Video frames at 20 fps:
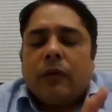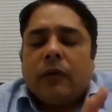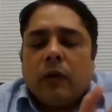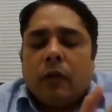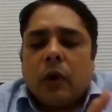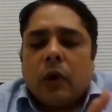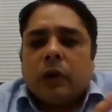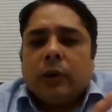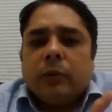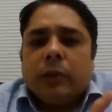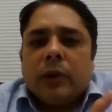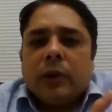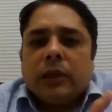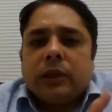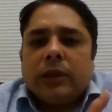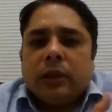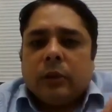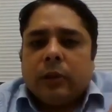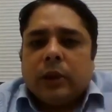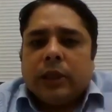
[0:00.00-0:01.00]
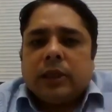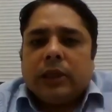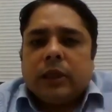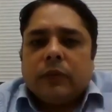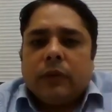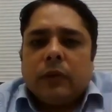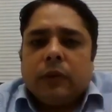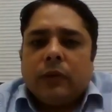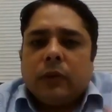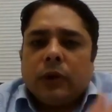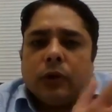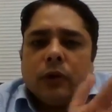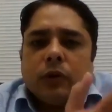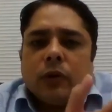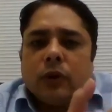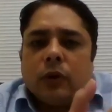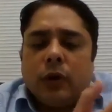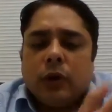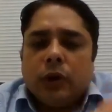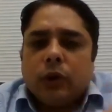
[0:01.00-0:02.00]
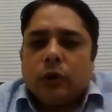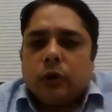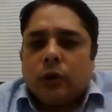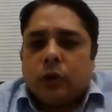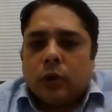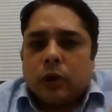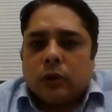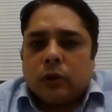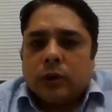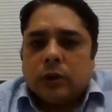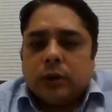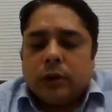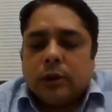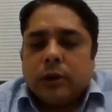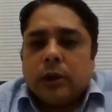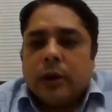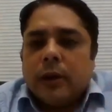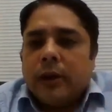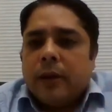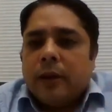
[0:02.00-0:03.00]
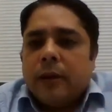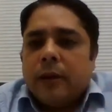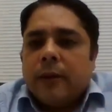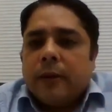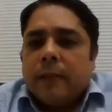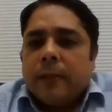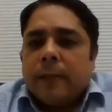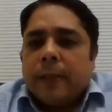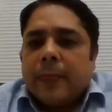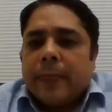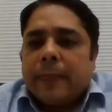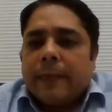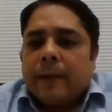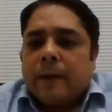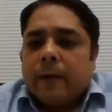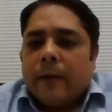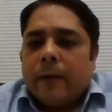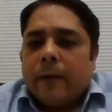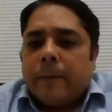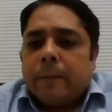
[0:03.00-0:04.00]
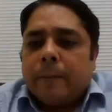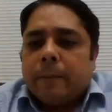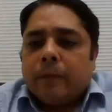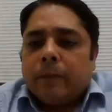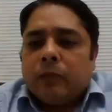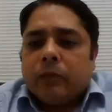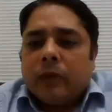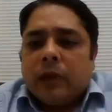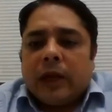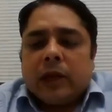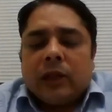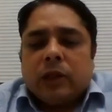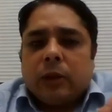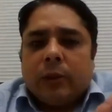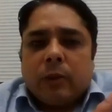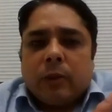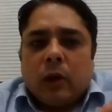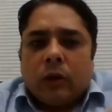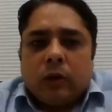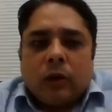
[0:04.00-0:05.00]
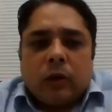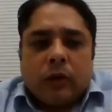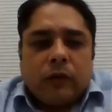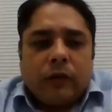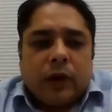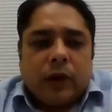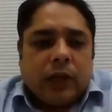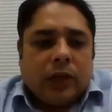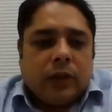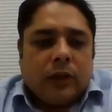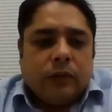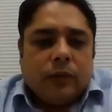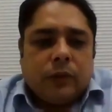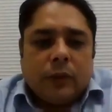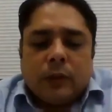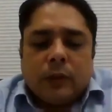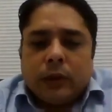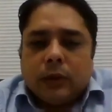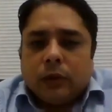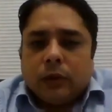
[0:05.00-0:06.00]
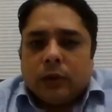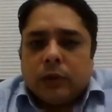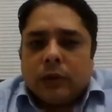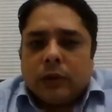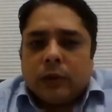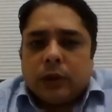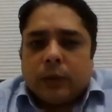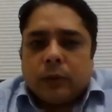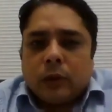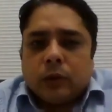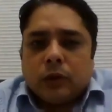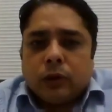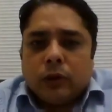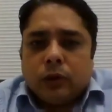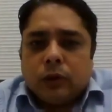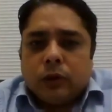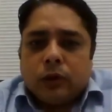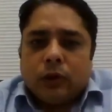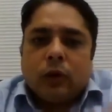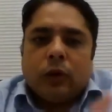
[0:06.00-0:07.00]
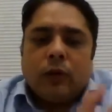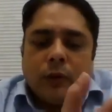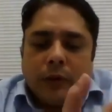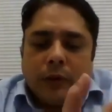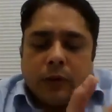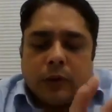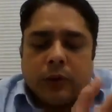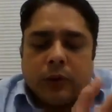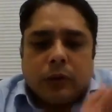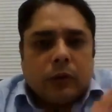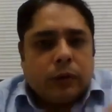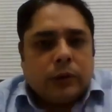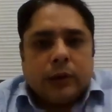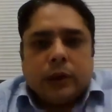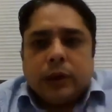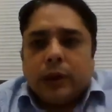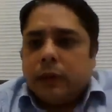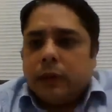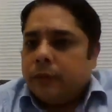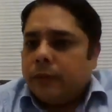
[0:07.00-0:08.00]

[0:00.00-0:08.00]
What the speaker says: for water mist domestic, we were using only 2 nozzles. So that is the amount of agent we were supposed to use or we were using.